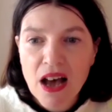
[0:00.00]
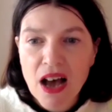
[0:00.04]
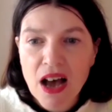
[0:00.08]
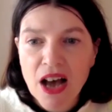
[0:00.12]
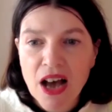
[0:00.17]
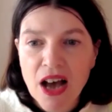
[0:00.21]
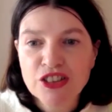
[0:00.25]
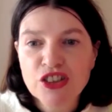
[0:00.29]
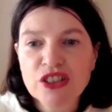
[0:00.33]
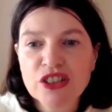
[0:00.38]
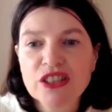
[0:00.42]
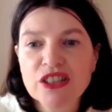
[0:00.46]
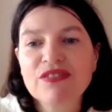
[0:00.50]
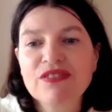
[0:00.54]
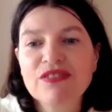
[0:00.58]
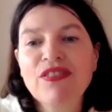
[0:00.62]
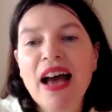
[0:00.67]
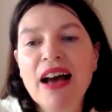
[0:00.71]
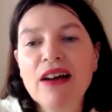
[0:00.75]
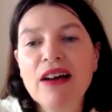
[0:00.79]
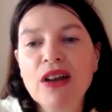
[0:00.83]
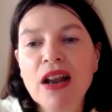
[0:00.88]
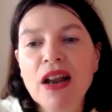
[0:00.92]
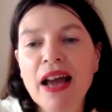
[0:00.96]
I just
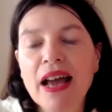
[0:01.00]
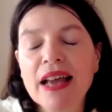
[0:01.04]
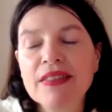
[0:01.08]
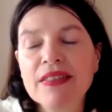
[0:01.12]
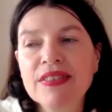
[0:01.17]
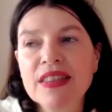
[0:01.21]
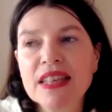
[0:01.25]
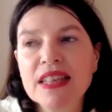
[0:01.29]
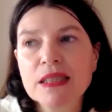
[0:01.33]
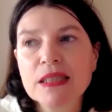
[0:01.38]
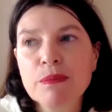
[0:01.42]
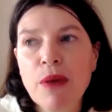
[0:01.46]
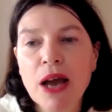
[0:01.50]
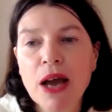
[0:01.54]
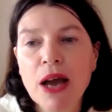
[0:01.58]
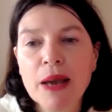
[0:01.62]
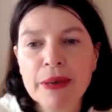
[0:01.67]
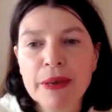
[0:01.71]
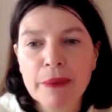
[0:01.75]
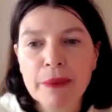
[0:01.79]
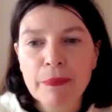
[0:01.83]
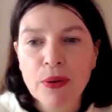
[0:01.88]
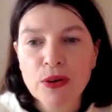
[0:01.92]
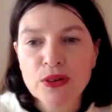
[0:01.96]
felt like this might
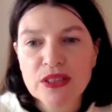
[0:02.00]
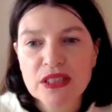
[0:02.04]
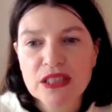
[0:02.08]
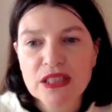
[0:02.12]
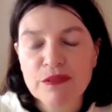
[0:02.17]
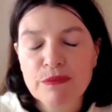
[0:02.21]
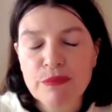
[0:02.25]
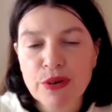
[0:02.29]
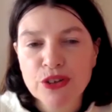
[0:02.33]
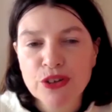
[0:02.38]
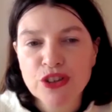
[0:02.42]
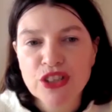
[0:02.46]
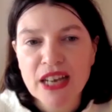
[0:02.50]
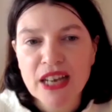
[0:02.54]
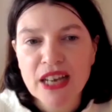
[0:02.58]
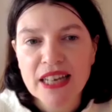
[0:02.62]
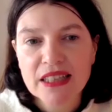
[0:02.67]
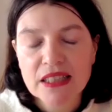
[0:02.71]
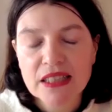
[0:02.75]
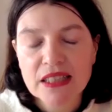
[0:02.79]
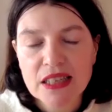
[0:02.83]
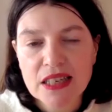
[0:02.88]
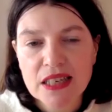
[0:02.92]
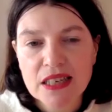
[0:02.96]
be a positive
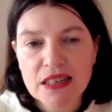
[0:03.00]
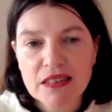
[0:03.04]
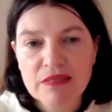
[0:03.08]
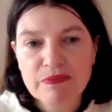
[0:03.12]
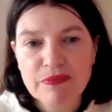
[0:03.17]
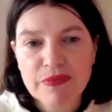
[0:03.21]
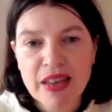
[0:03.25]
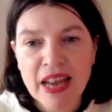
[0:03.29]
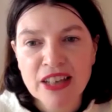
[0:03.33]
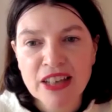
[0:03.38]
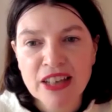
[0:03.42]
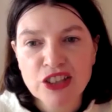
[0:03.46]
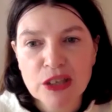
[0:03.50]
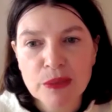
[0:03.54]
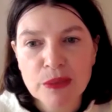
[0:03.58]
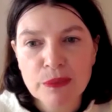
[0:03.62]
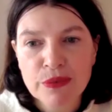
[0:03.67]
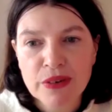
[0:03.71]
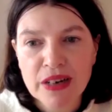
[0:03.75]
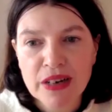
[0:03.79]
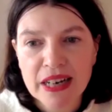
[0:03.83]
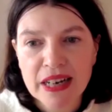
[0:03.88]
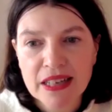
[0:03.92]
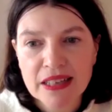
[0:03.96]
project to actually
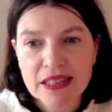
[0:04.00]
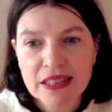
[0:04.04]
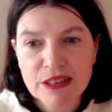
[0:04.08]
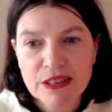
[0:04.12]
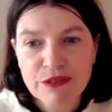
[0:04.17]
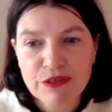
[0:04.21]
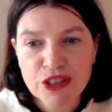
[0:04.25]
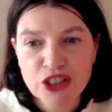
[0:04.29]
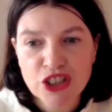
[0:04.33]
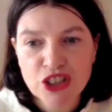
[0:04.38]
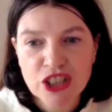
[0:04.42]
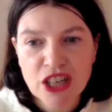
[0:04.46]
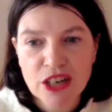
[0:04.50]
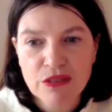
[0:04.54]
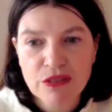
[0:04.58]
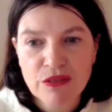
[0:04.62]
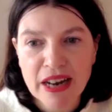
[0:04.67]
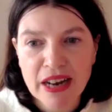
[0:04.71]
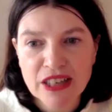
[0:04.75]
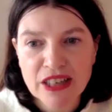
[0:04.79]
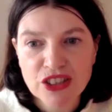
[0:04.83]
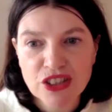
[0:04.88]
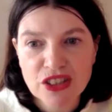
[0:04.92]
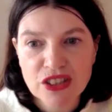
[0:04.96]
bring different
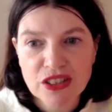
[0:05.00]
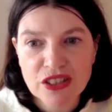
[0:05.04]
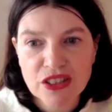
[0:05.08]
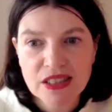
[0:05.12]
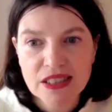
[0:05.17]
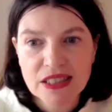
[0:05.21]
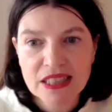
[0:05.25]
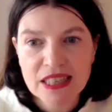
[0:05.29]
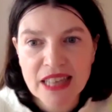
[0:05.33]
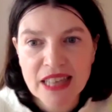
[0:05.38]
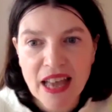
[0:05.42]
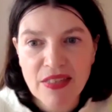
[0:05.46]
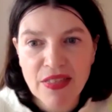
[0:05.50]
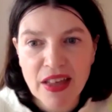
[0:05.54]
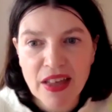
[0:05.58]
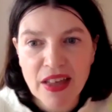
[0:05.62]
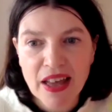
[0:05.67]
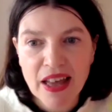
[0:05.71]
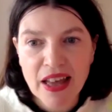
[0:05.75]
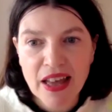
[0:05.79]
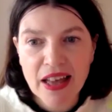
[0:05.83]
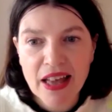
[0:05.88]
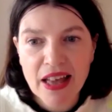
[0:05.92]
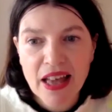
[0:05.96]
generations
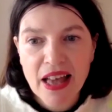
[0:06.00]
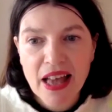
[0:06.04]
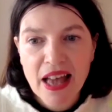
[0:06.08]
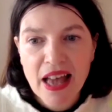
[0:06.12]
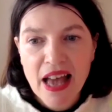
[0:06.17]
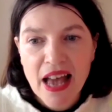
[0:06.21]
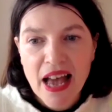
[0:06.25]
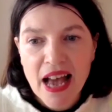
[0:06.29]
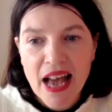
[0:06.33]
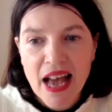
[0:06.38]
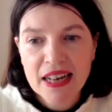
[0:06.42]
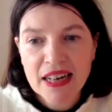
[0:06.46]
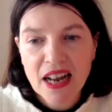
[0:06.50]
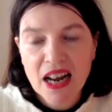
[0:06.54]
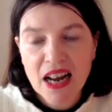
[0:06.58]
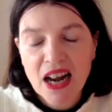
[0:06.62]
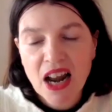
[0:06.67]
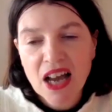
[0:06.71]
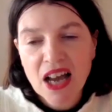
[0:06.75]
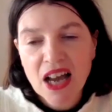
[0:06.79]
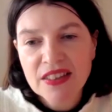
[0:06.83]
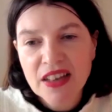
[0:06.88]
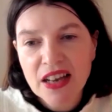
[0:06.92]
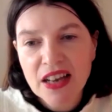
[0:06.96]
together. And I
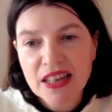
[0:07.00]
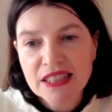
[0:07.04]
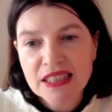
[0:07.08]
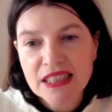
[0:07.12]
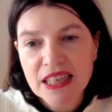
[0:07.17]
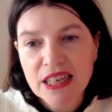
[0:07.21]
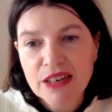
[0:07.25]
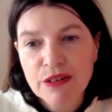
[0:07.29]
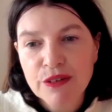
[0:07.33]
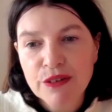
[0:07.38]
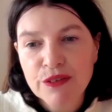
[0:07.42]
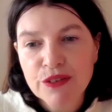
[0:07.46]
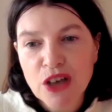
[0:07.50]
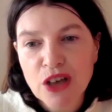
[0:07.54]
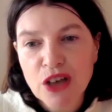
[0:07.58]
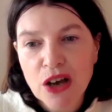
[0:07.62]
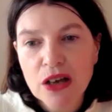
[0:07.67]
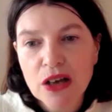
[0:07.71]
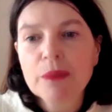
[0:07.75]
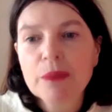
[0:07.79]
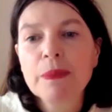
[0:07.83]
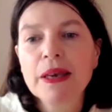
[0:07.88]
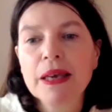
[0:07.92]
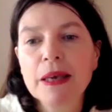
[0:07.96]
like the idea of
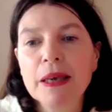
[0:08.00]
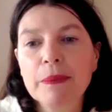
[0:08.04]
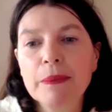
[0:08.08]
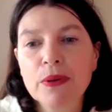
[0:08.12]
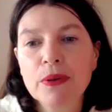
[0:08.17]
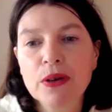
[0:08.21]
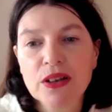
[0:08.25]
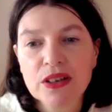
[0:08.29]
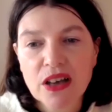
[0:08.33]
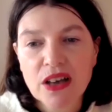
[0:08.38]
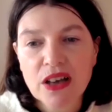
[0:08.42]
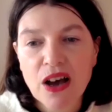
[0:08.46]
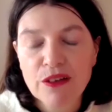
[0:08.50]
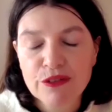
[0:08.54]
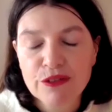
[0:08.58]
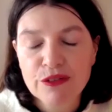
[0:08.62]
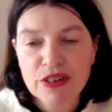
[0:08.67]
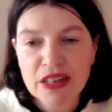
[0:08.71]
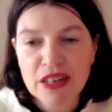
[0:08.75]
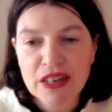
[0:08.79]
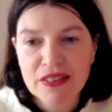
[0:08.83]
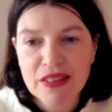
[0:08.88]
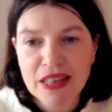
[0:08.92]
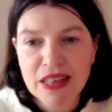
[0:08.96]
younger people
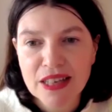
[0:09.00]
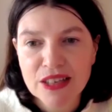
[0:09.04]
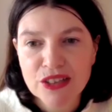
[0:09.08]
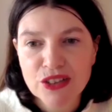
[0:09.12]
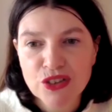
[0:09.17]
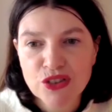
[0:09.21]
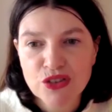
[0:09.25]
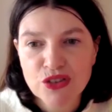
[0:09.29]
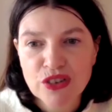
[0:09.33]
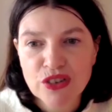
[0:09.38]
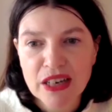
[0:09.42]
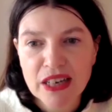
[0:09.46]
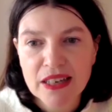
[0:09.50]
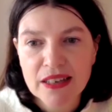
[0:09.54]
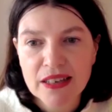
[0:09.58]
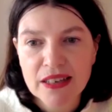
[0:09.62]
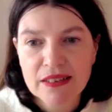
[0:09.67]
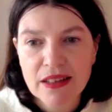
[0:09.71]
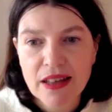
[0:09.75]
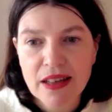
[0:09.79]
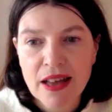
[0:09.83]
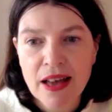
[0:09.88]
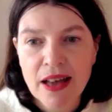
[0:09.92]
uncovering the history.